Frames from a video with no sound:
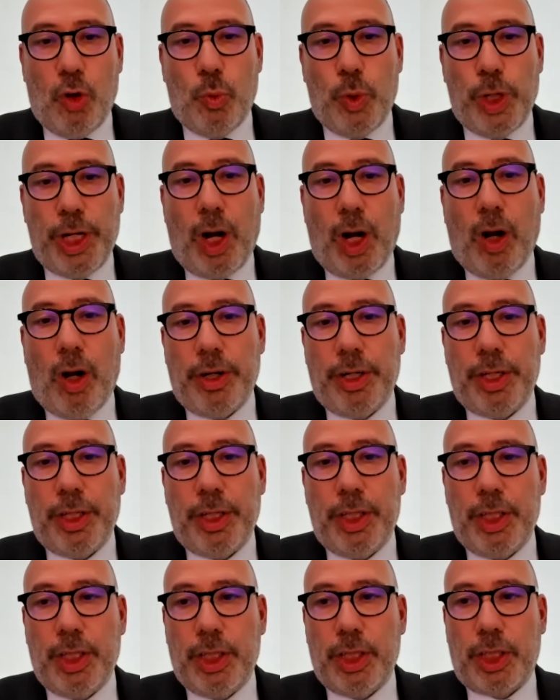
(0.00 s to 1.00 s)
We are
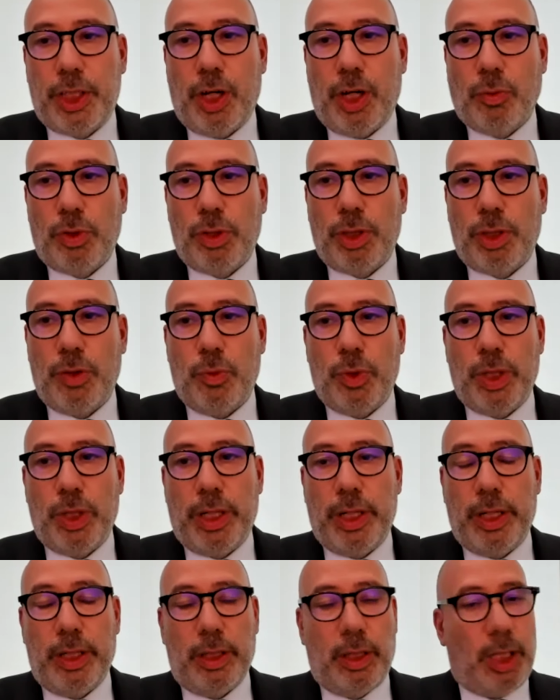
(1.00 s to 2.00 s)
in a country
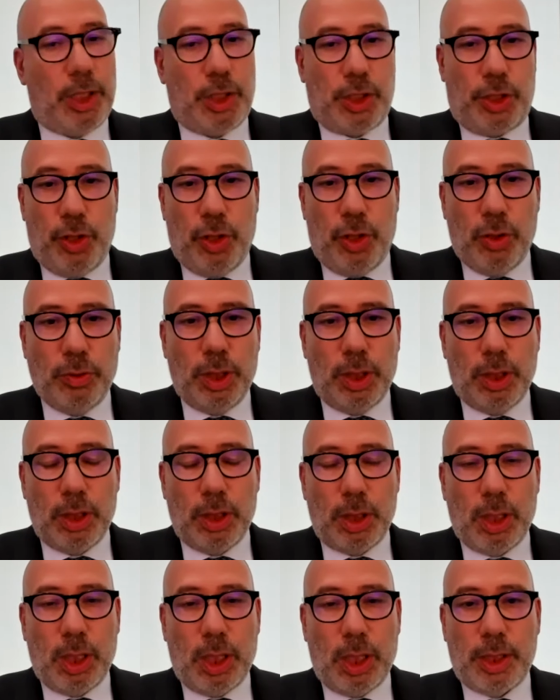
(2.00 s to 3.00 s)
where it's known.
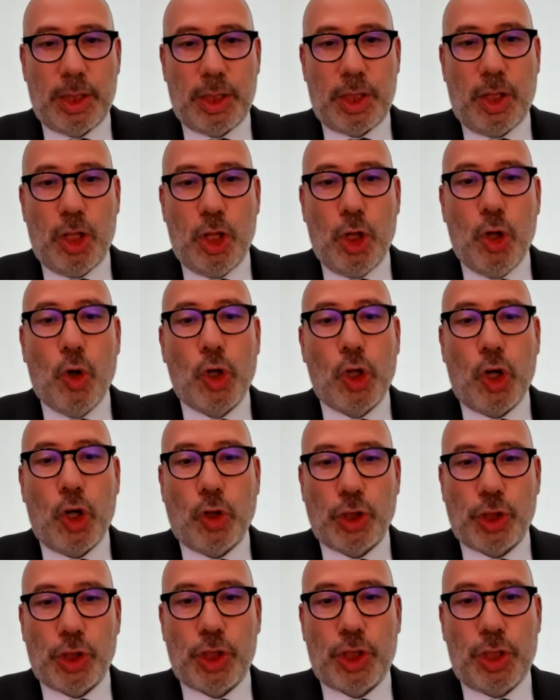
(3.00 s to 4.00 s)
It's a low
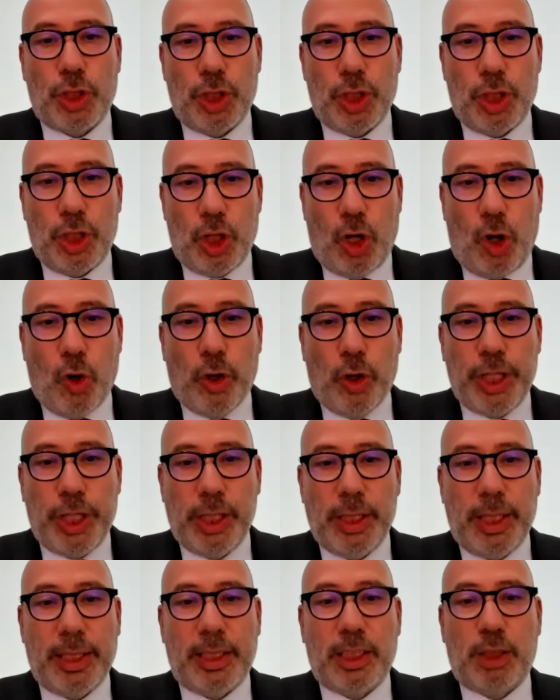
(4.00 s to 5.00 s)
cost
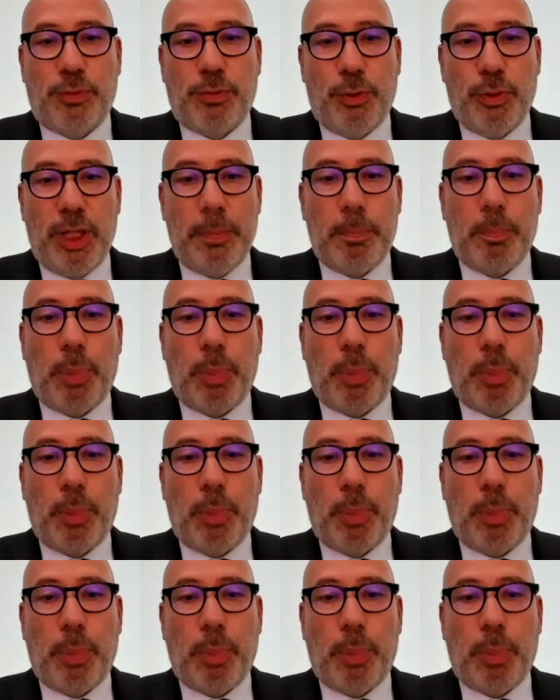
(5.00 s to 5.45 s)
oil. It's fully